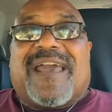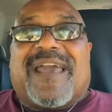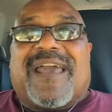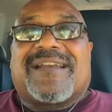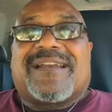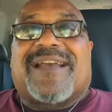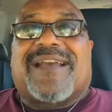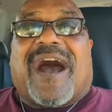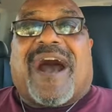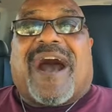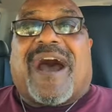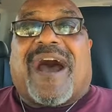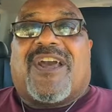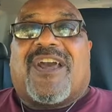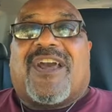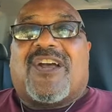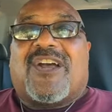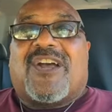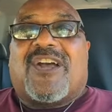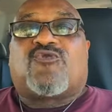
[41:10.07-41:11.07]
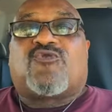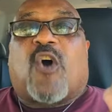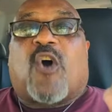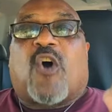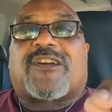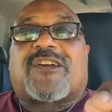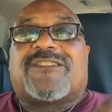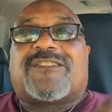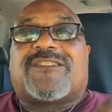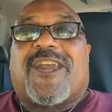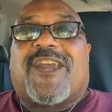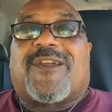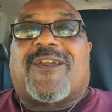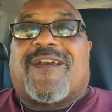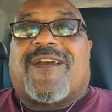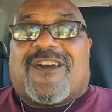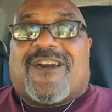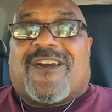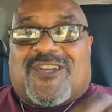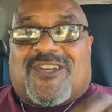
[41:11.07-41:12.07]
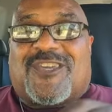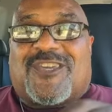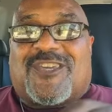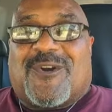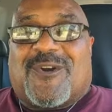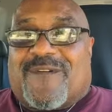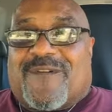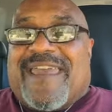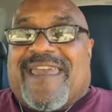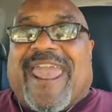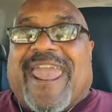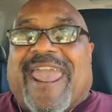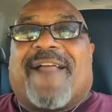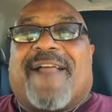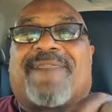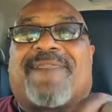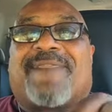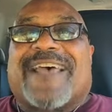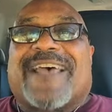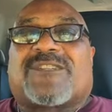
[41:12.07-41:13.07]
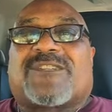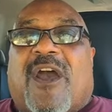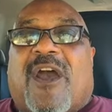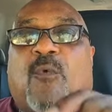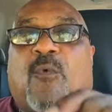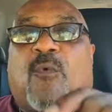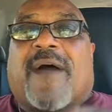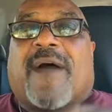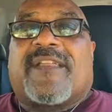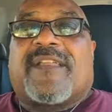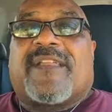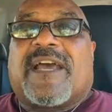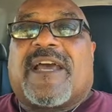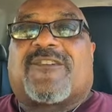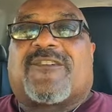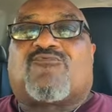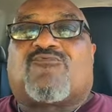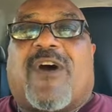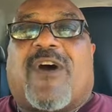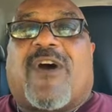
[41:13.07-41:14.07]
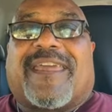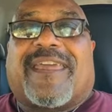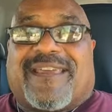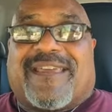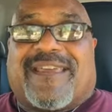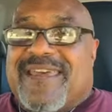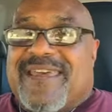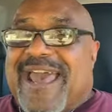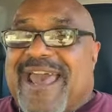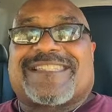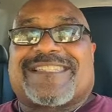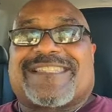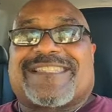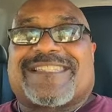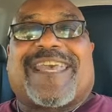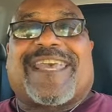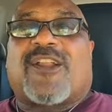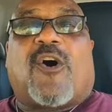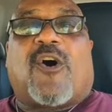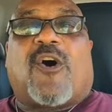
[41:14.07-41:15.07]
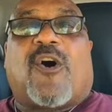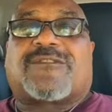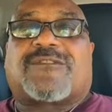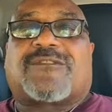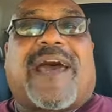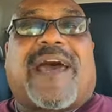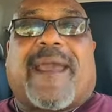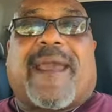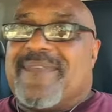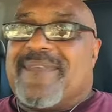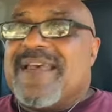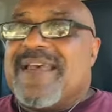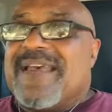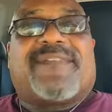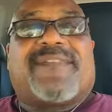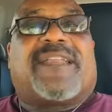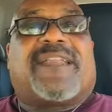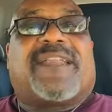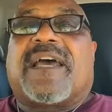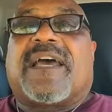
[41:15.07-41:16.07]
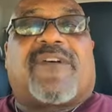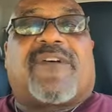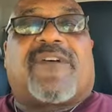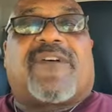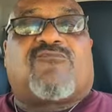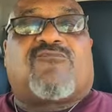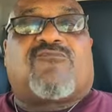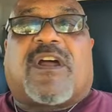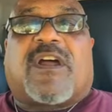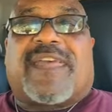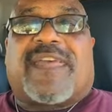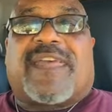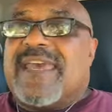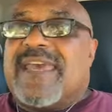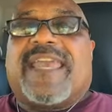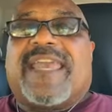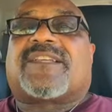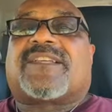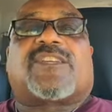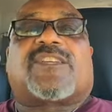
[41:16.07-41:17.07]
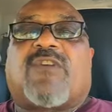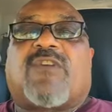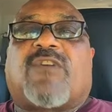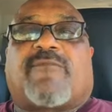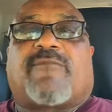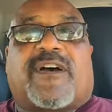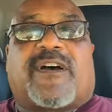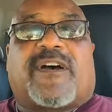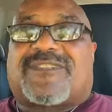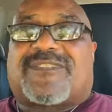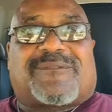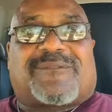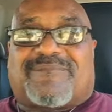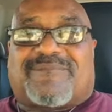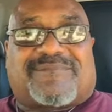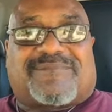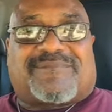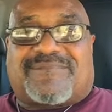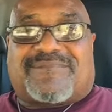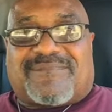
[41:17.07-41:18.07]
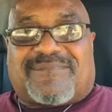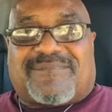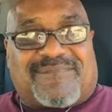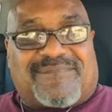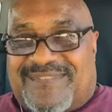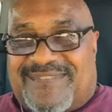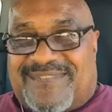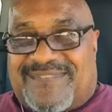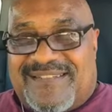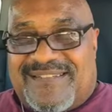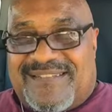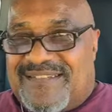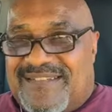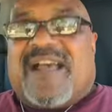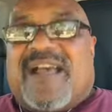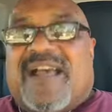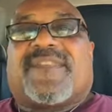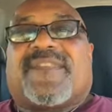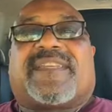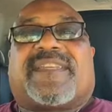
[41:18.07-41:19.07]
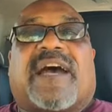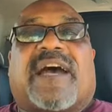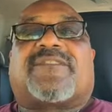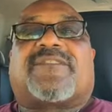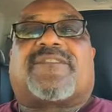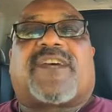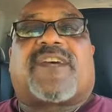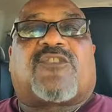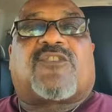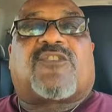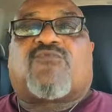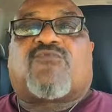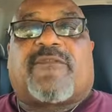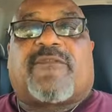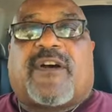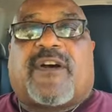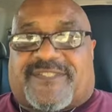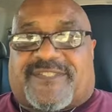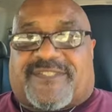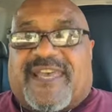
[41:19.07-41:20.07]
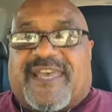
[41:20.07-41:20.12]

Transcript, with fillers: God draws near to you. And that's why the devil's running. I say it all the time. The devil is running. He doesn't run from us. The devil doesn't run from us.